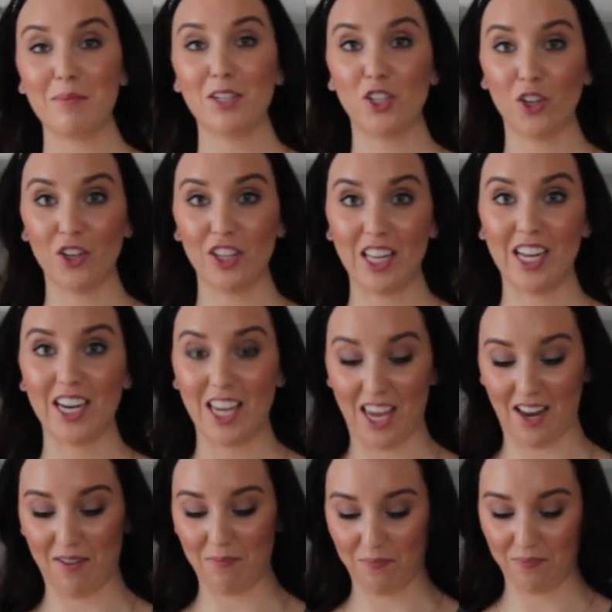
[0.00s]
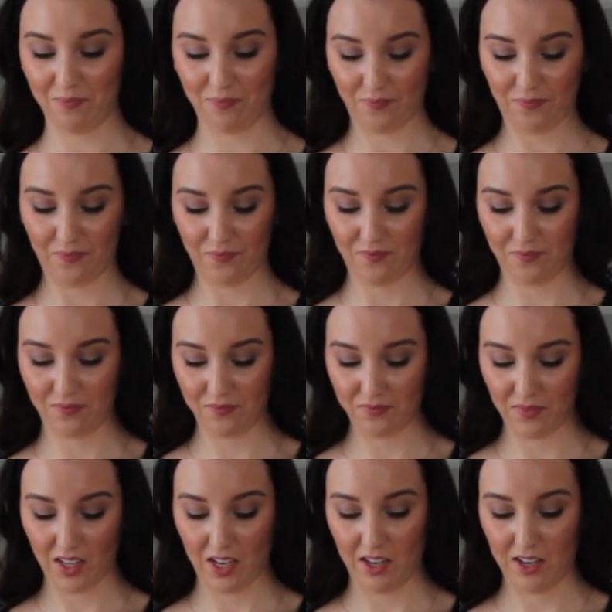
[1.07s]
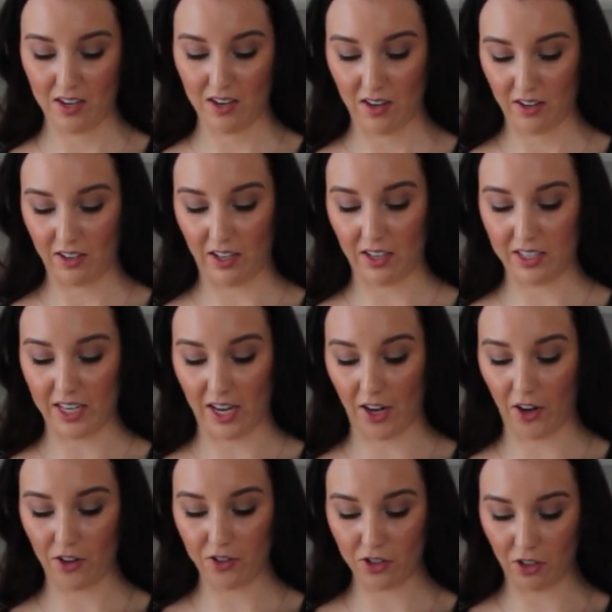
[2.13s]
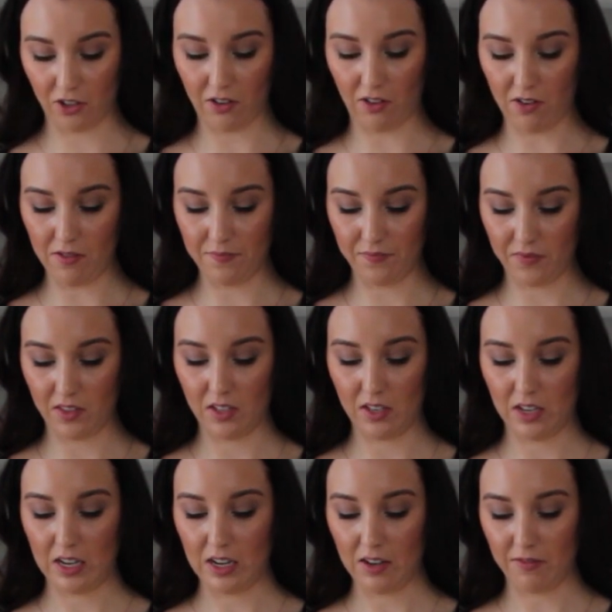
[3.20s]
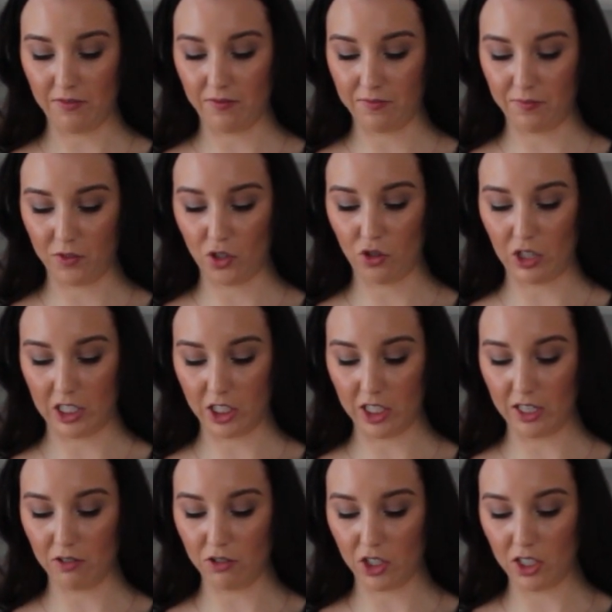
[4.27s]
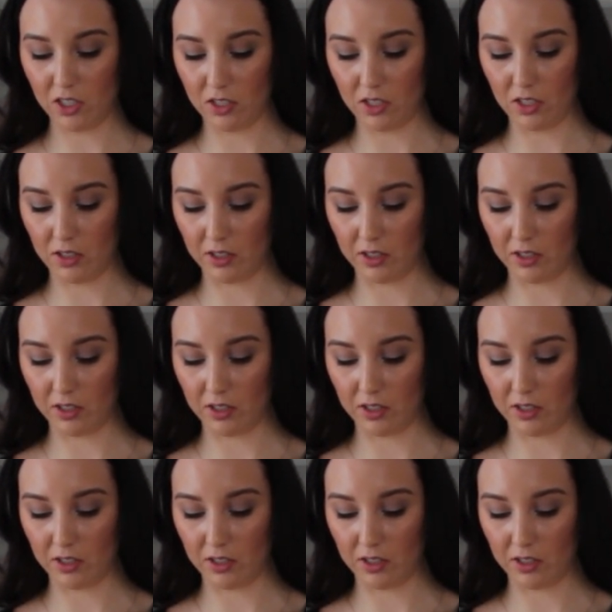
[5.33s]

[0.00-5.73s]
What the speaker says: me show you that again. I'm going to take your circle, stretch it out just a